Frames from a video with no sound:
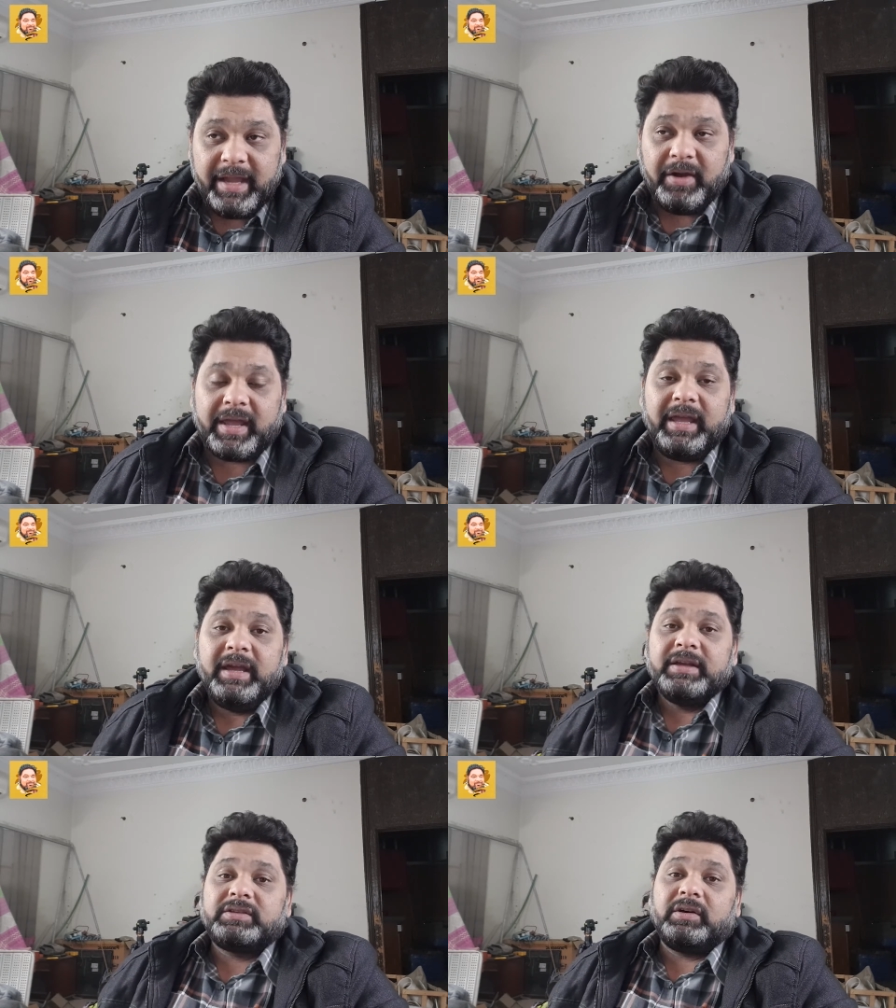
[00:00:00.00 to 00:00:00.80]
Okay,
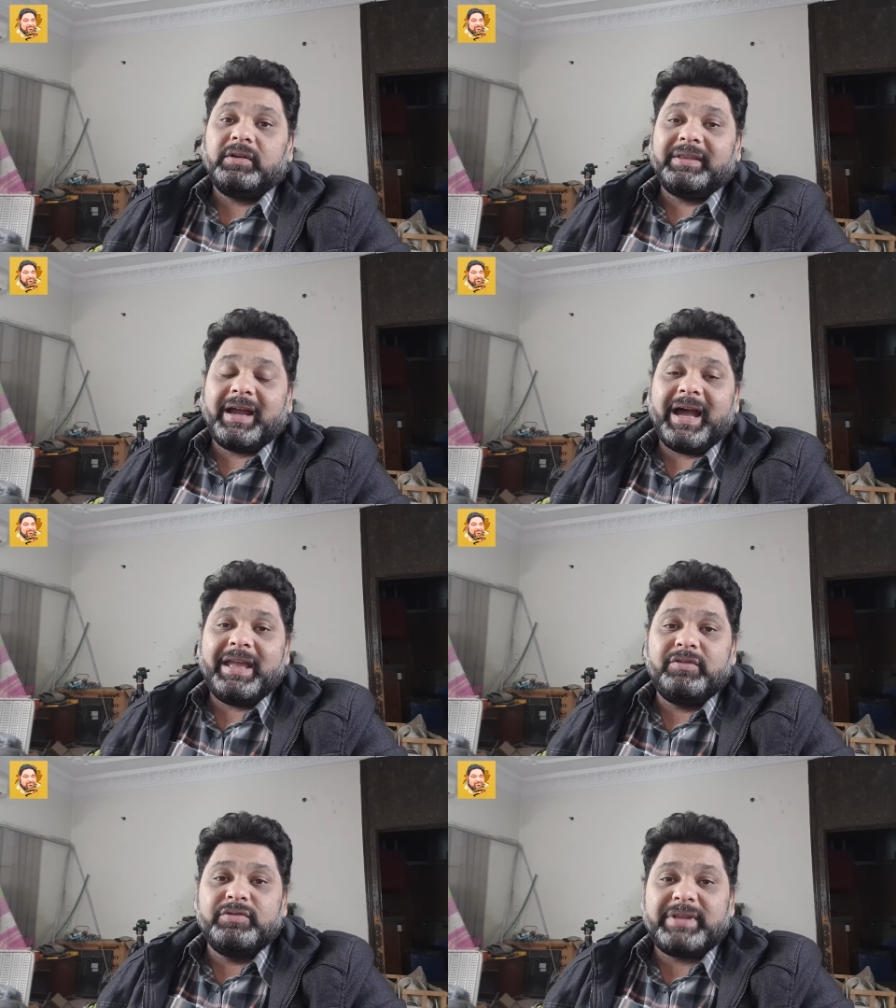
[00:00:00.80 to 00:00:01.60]
so the guy
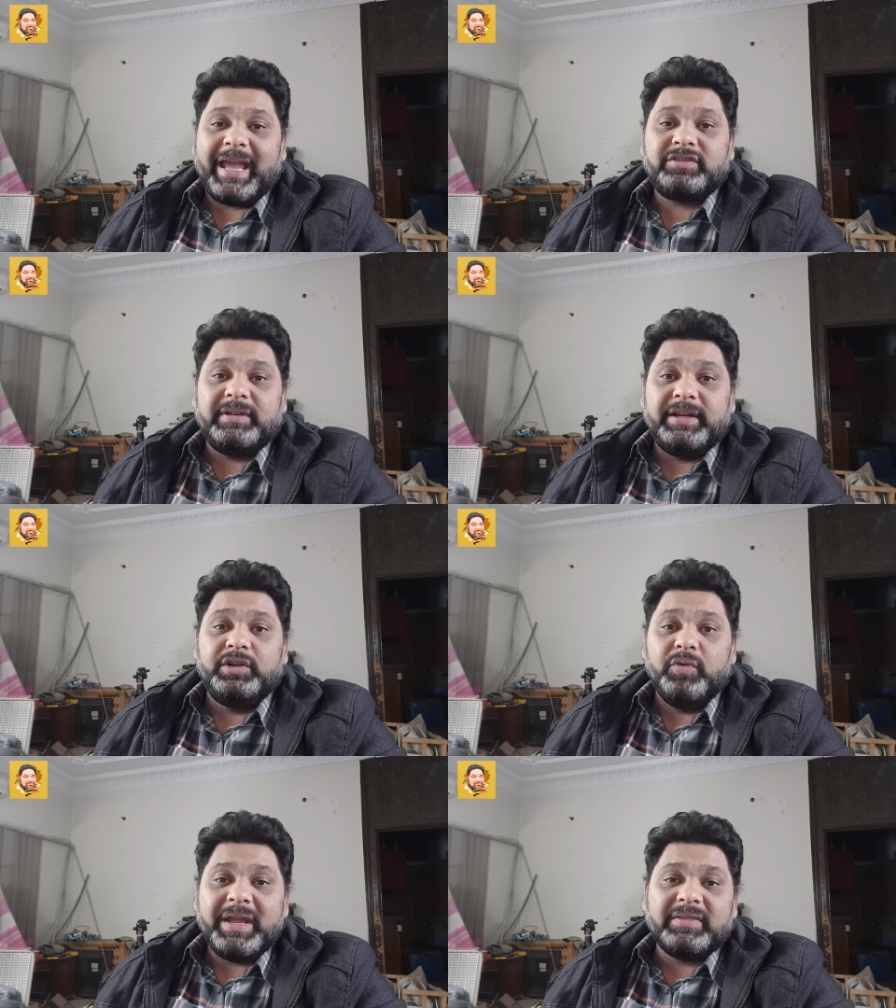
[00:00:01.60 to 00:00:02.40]
who's actually doing